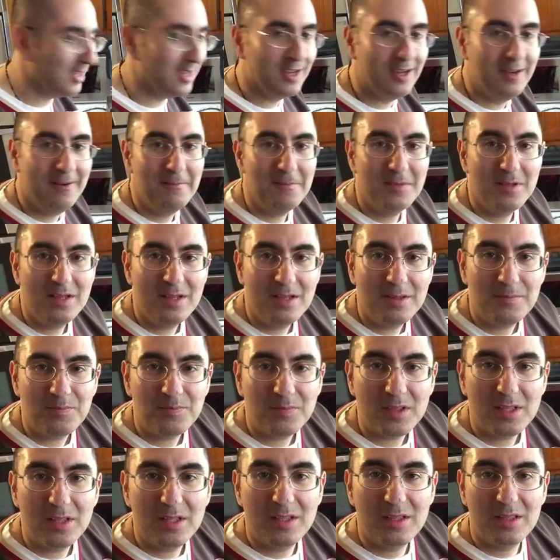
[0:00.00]
you,
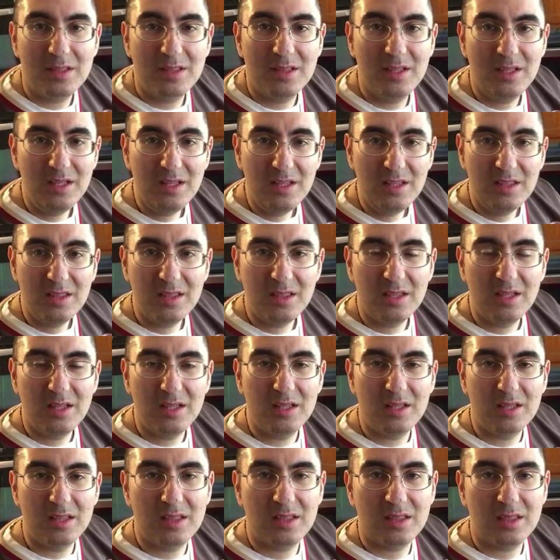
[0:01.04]
this
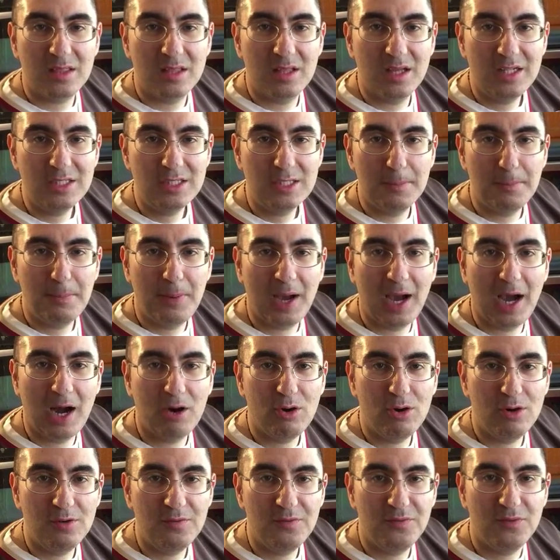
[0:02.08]
is such a
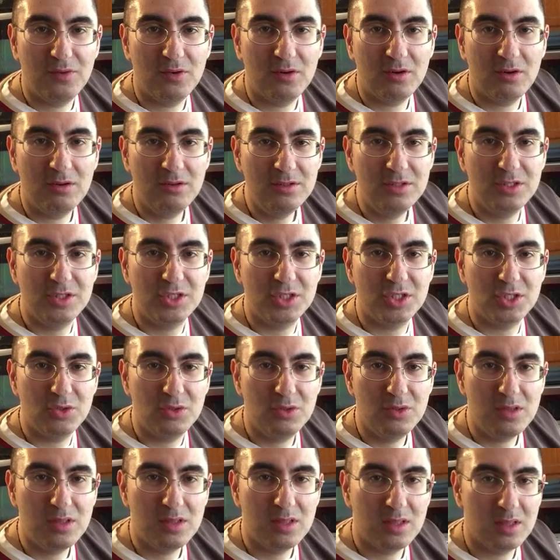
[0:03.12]
powerful
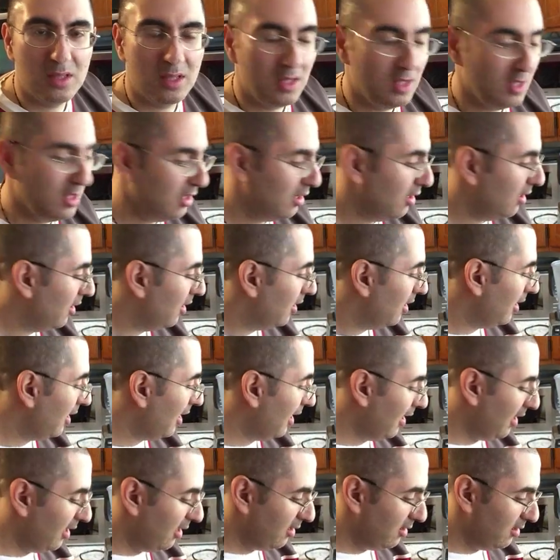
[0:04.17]
juice,
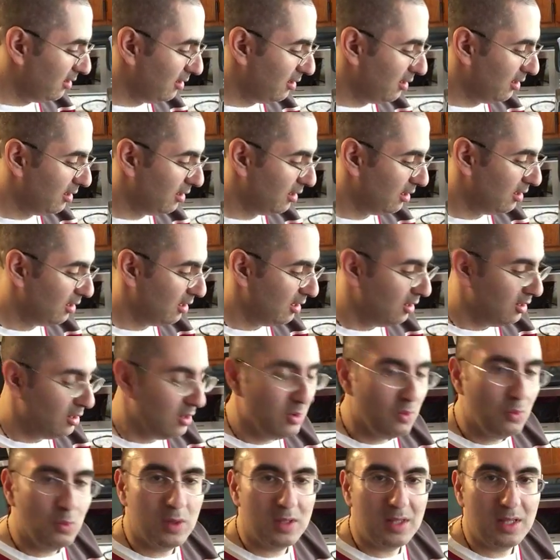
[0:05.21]
and
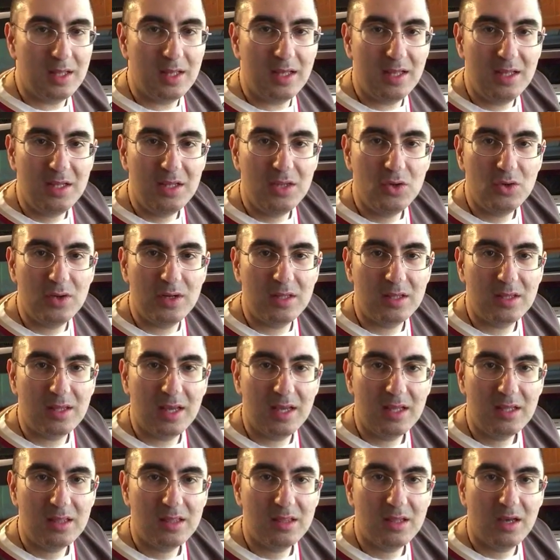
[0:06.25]
when in your
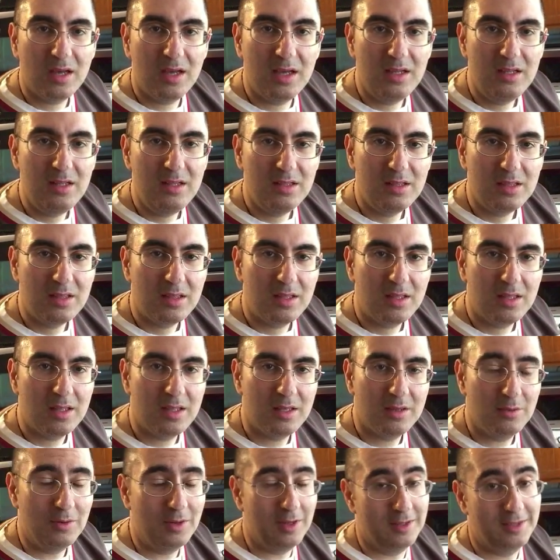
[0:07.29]
intestines
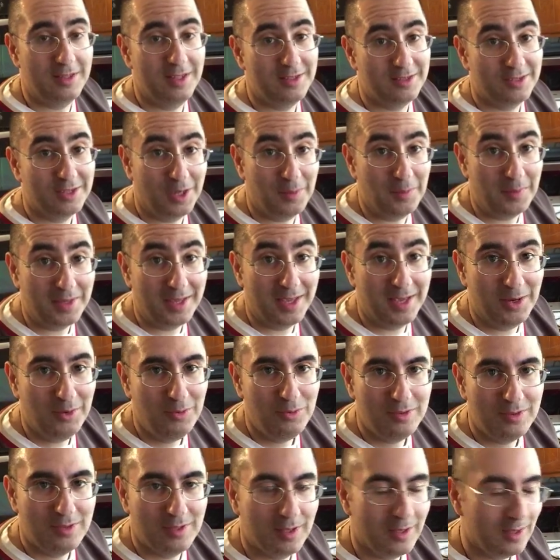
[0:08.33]
and then coming
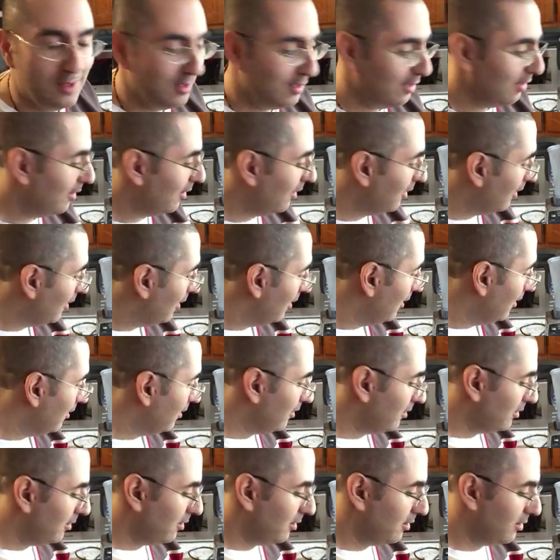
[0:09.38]
out,
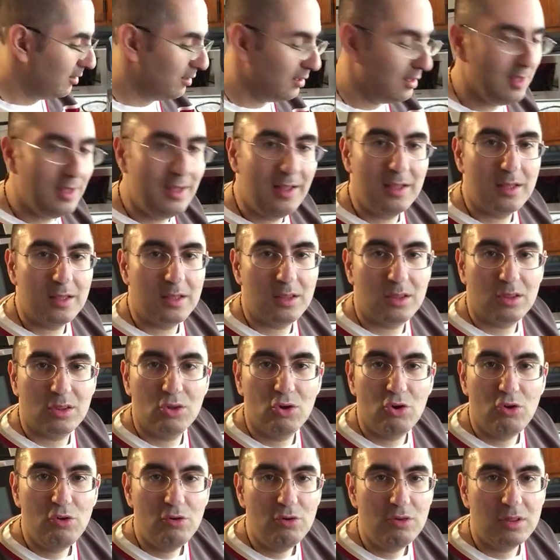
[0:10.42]
it
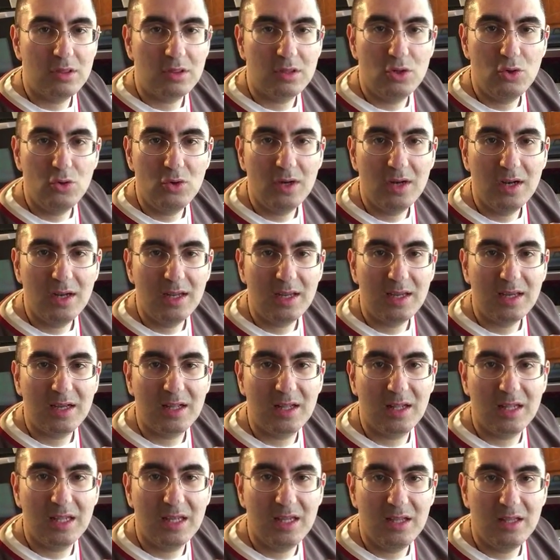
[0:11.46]
so thoroughly
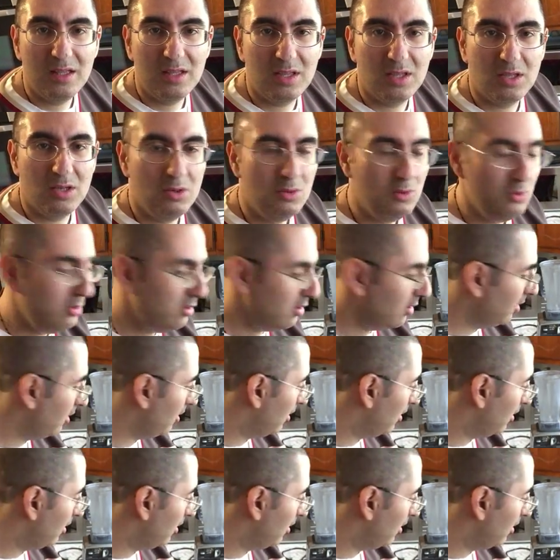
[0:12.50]
cleans you